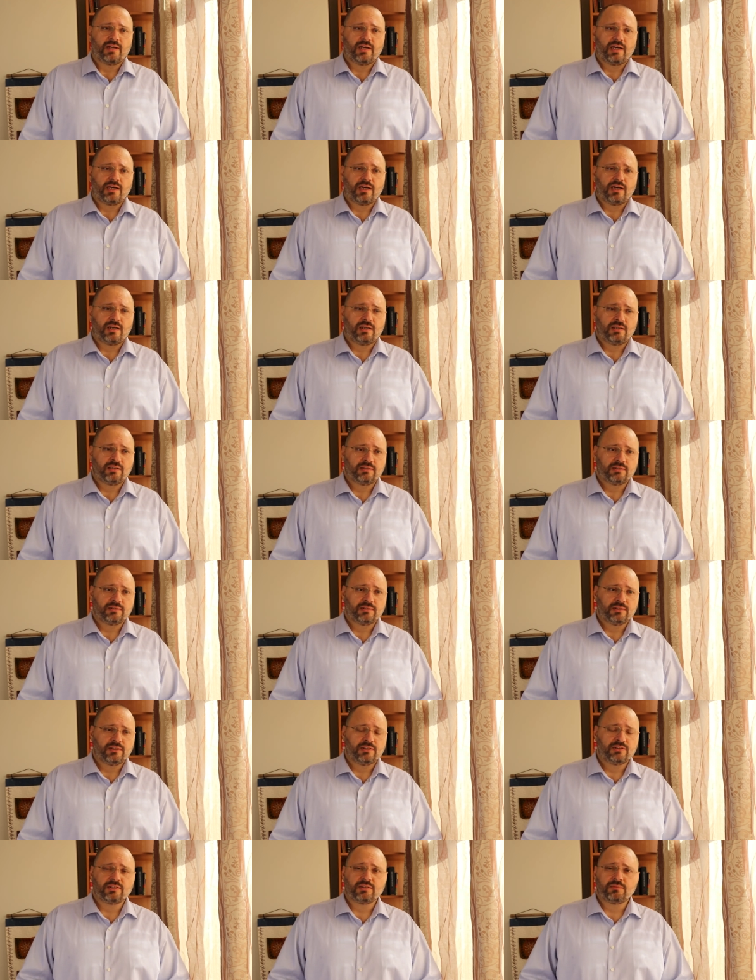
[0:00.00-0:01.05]
Uh,
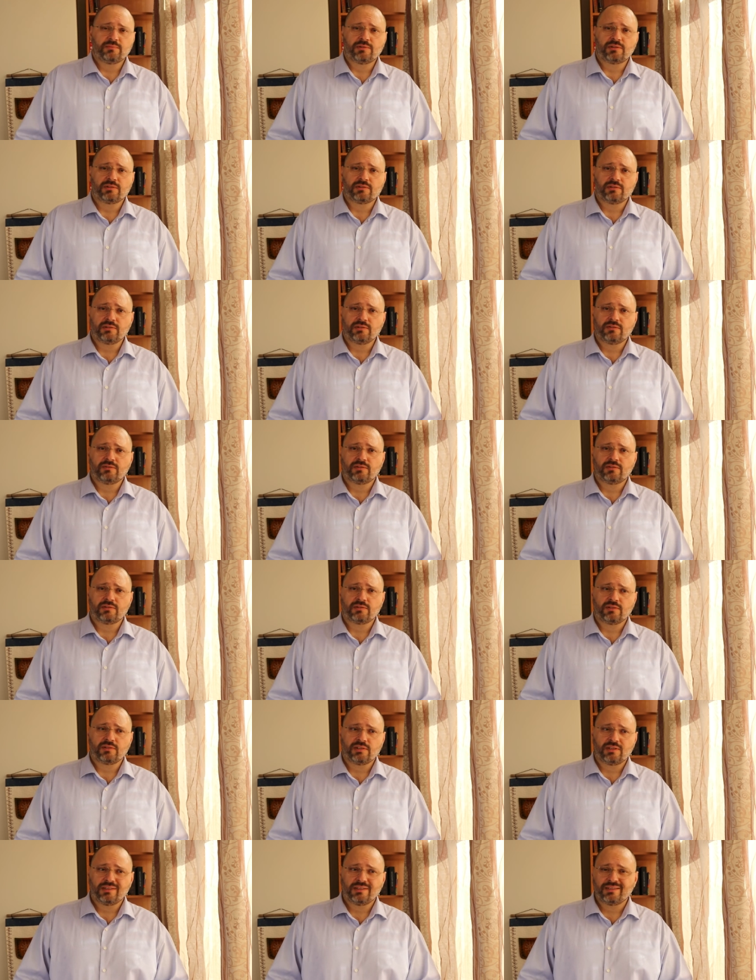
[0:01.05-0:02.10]
is it important for
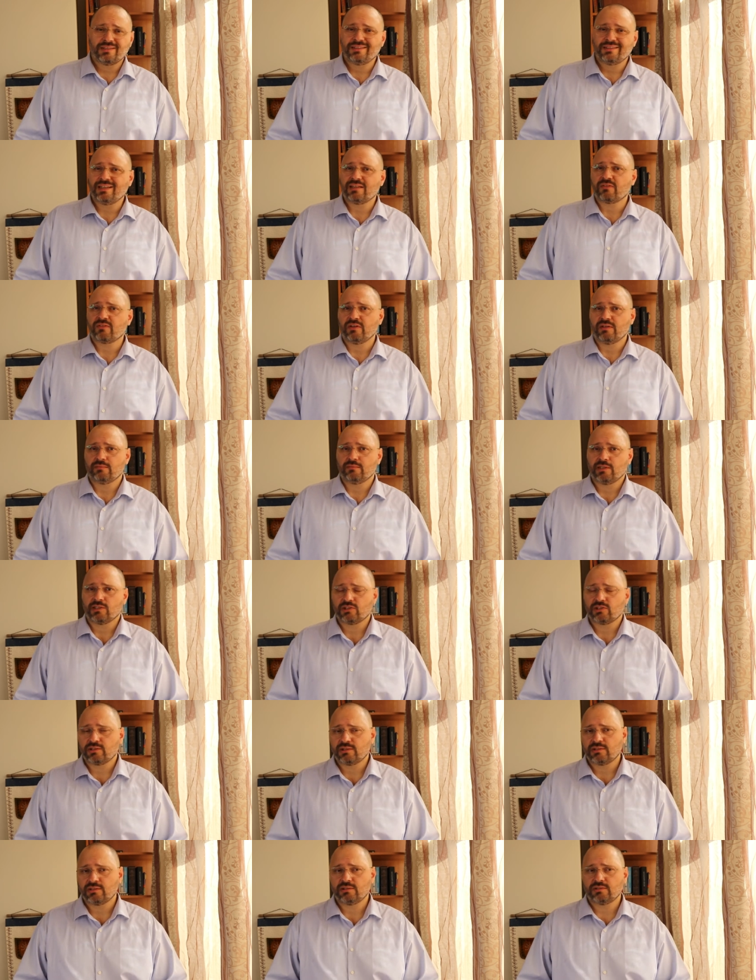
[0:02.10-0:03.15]
Turkey? Not very
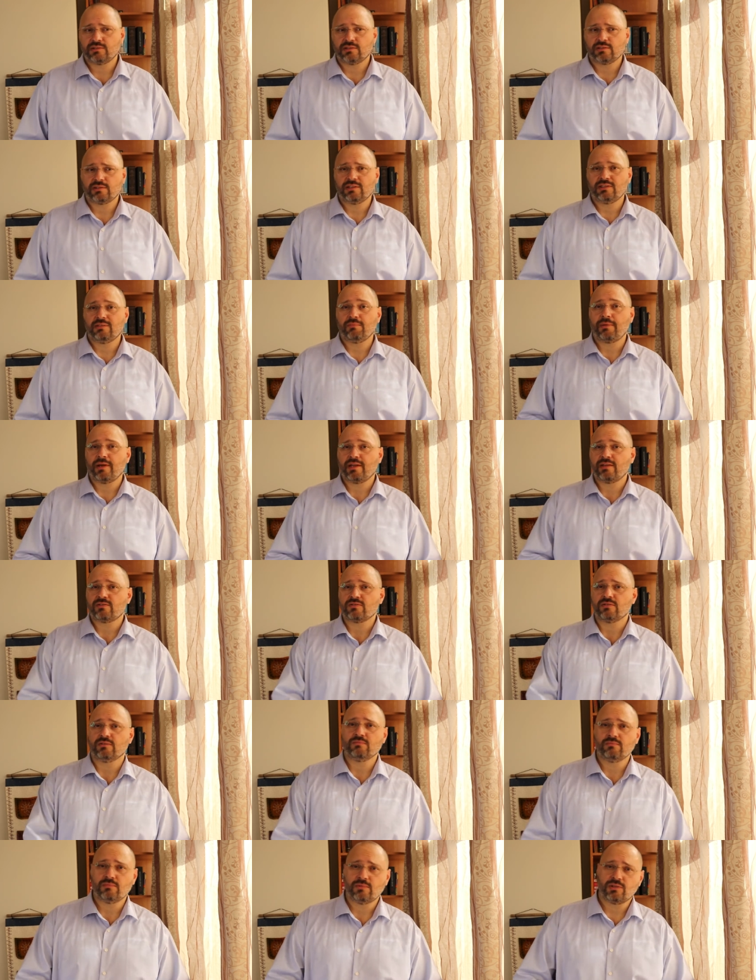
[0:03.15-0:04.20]
much. Turkey
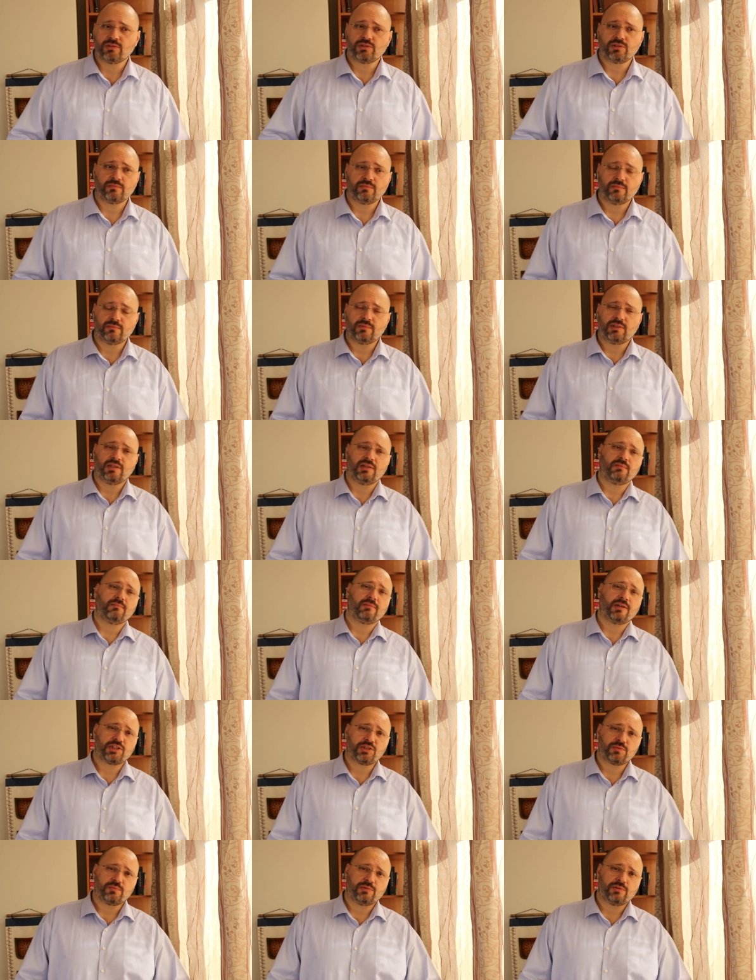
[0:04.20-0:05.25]
depends on much,
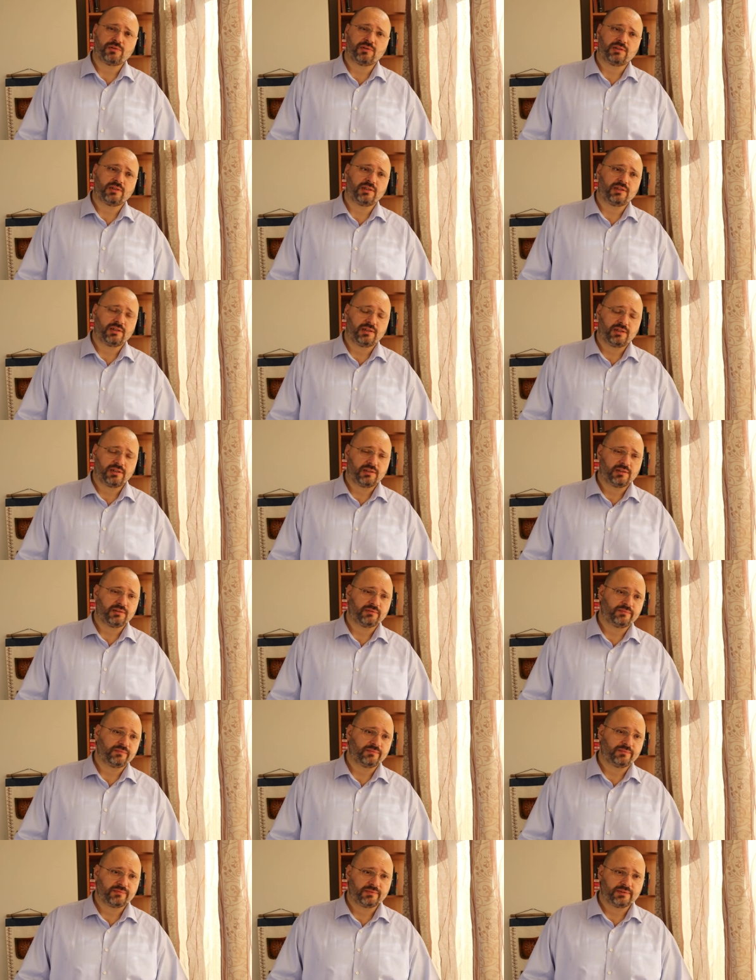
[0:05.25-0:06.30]
much more
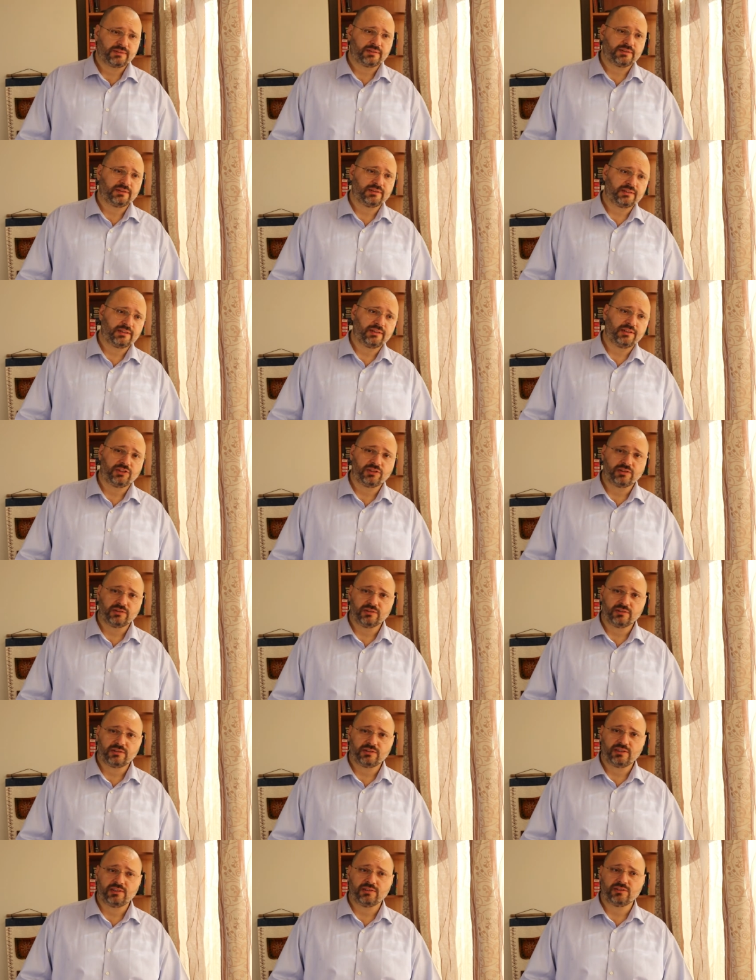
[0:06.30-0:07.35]
um, the
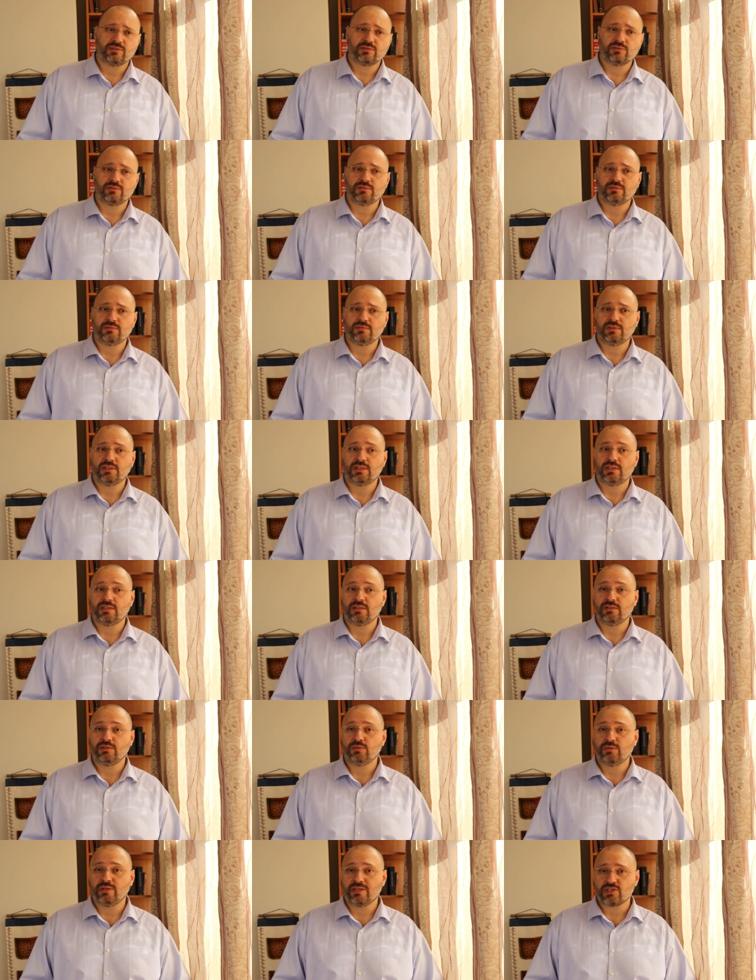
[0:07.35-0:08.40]
international sales to
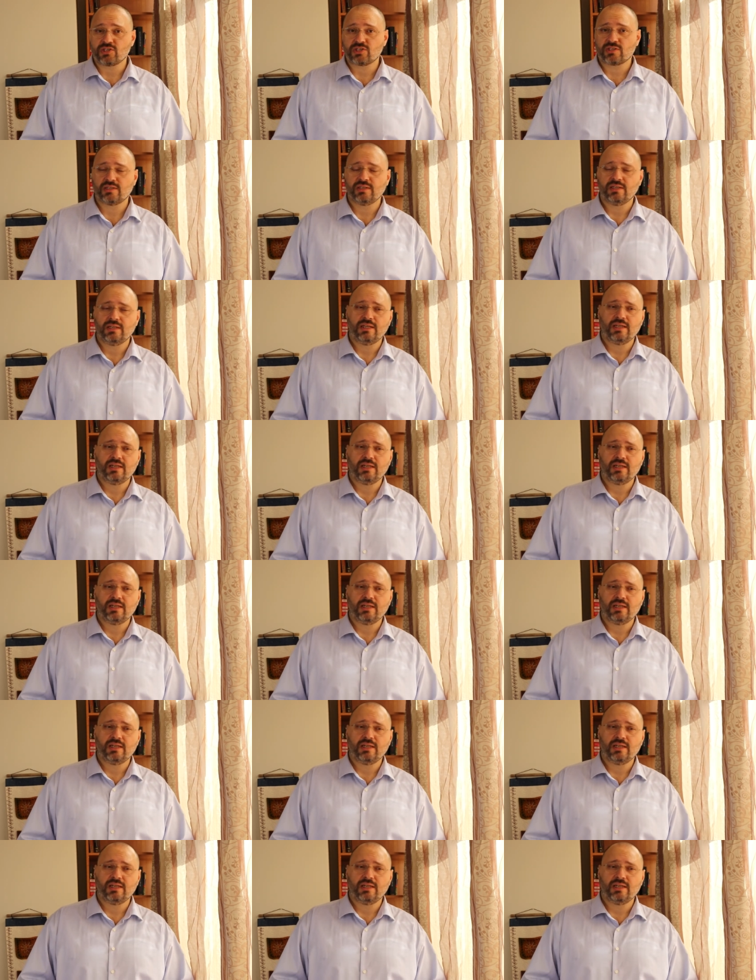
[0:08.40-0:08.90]
uh, U S.